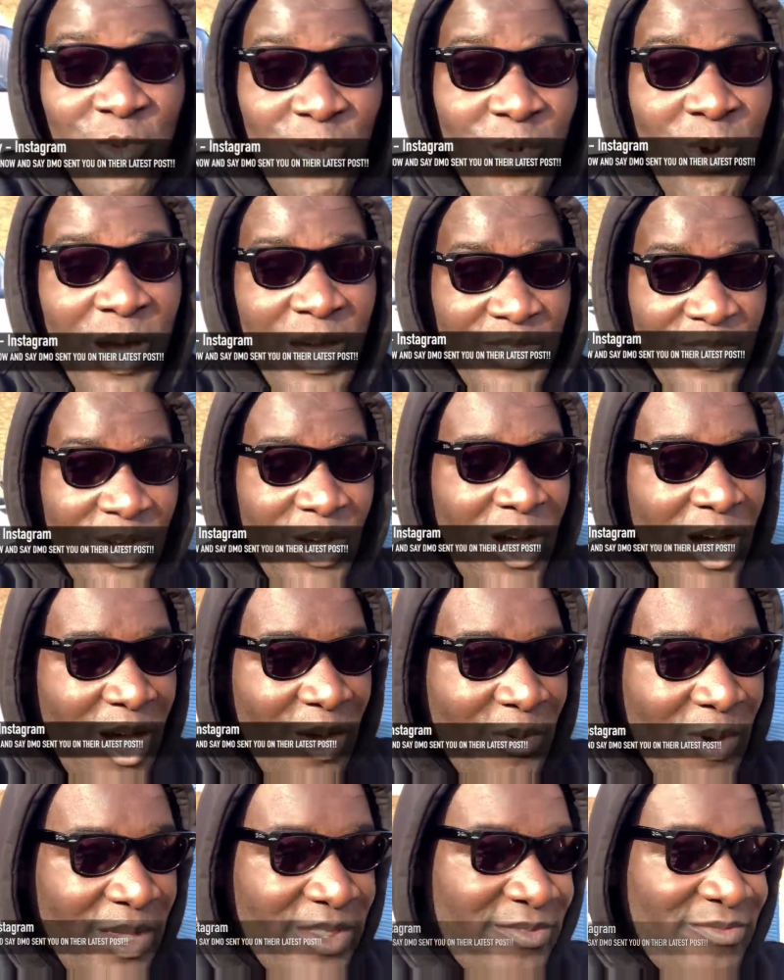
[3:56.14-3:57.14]
what
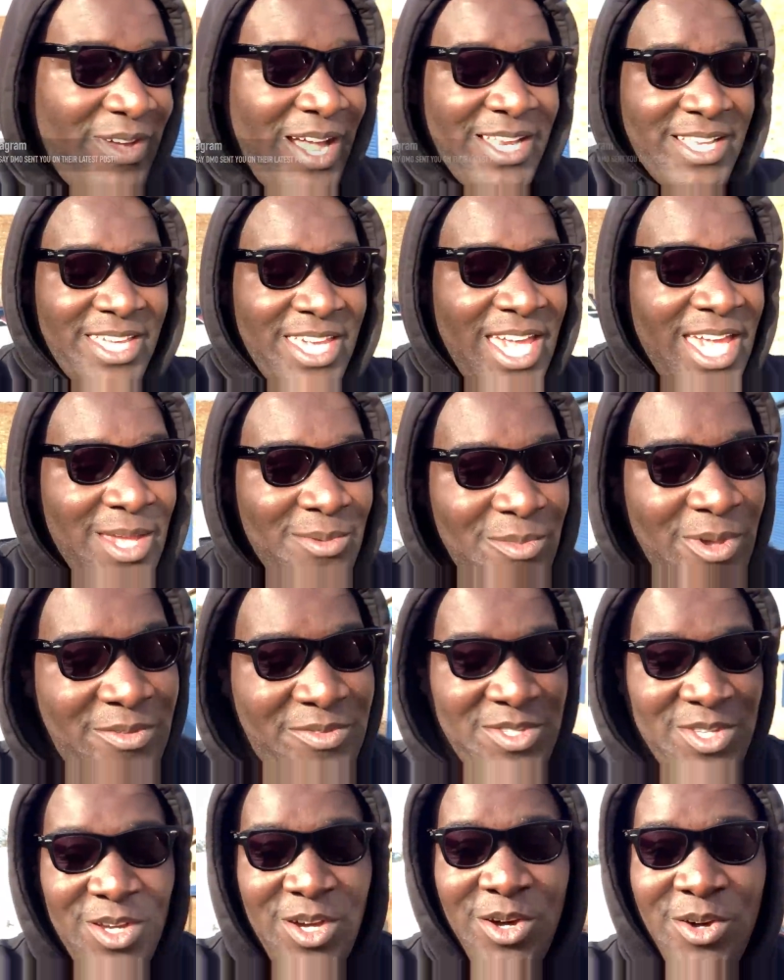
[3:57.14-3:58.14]
the van came with.
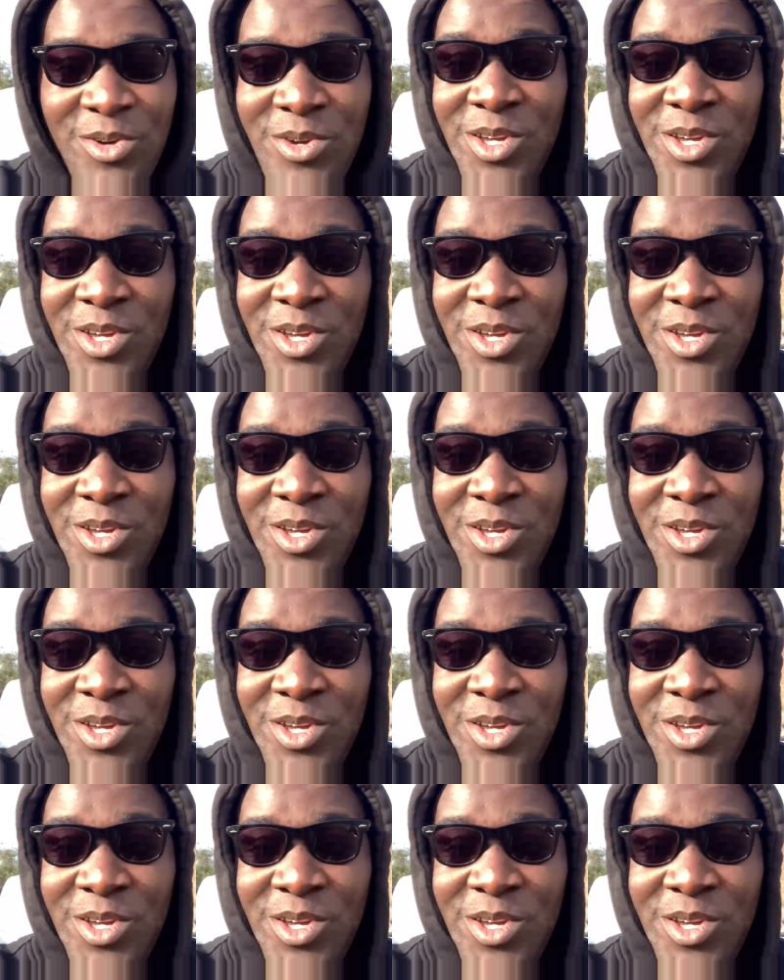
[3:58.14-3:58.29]
So